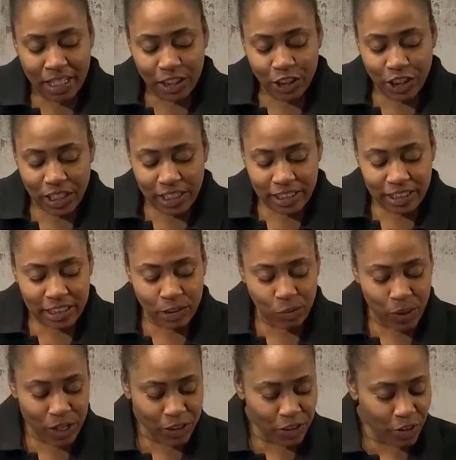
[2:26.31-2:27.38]
Genesis
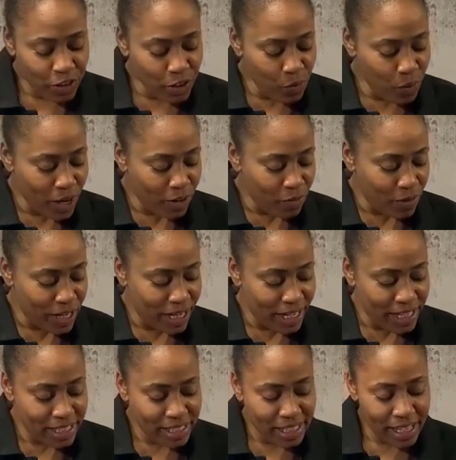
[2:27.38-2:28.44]
1:31
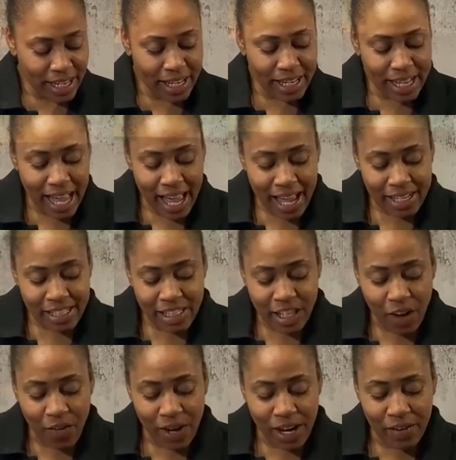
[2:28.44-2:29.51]
reads, "And God
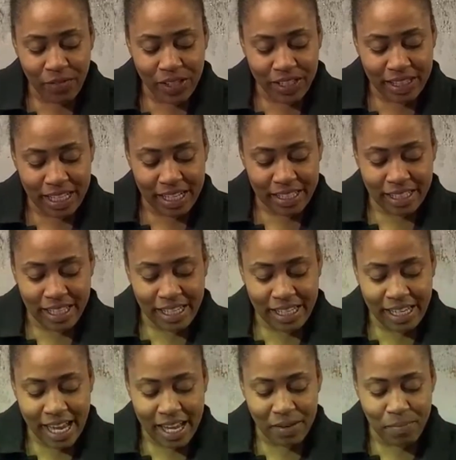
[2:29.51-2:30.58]
saw everything that he
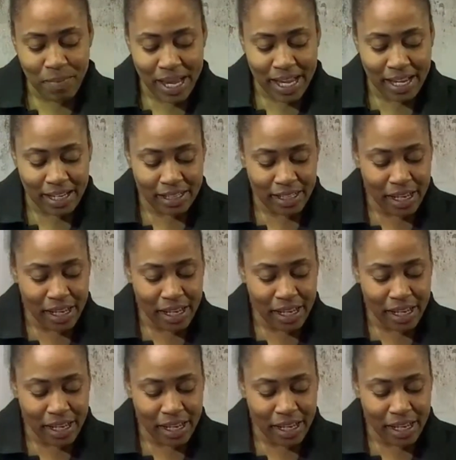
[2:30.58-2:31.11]
had made,